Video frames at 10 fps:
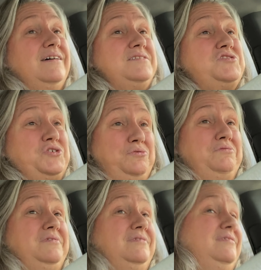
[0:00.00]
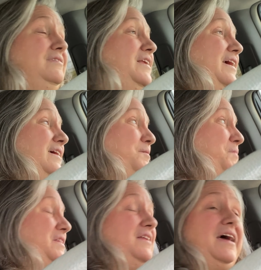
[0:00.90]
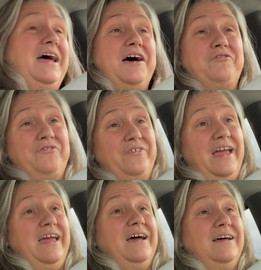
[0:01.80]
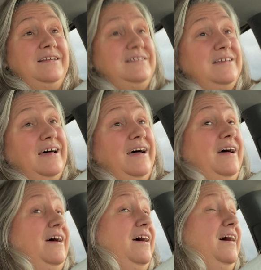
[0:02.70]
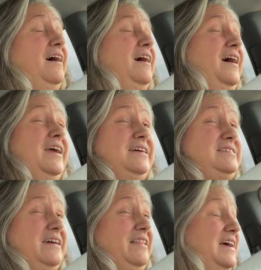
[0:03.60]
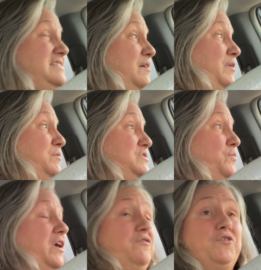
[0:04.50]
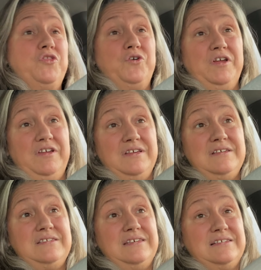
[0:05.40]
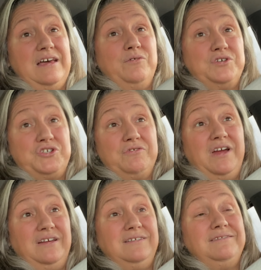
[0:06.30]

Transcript: soon, like in a month and a half. And I can't tell you the last time I was awake for 36 hours straight,